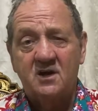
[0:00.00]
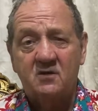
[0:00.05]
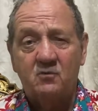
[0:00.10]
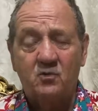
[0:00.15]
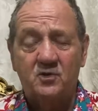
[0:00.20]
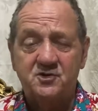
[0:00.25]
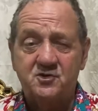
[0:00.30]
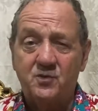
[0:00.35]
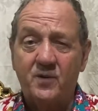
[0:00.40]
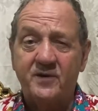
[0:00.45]

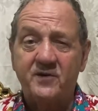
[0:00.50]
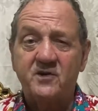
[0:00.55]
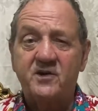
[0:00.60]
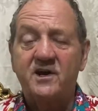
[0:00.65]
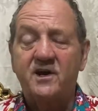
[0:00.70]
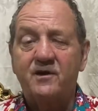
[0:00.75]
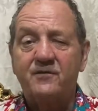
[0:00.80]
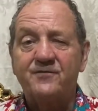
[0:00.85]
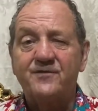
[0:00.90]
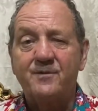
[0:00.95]
which when you
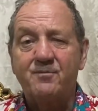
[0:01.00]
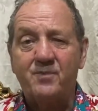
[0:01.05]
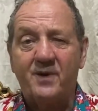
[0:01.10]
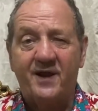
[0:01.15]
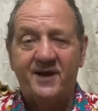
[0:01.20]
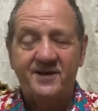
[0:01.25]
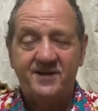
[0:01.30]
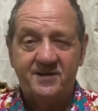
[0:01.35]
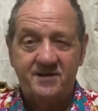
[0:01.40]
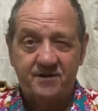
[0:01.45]
get off the
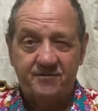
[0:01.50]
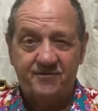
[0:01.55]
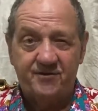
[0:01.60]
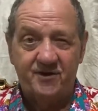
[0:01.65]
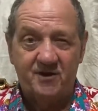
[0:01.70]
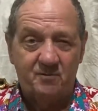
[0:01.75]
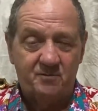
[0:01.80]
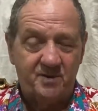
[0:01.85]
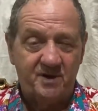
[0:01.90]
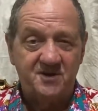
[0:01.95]
plane in the
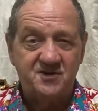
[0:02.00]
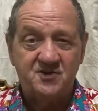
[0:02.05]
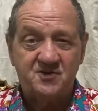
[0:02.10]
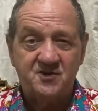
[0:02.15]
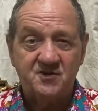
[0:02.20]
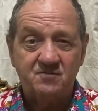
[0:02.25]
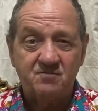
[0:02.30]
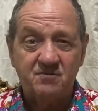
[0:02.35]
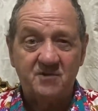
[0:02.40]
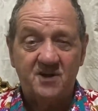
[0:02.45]

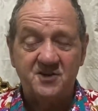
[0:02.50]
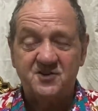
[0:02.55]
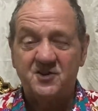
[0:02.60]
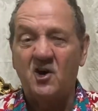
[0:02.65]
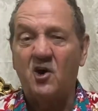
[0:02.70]
Philippines, it's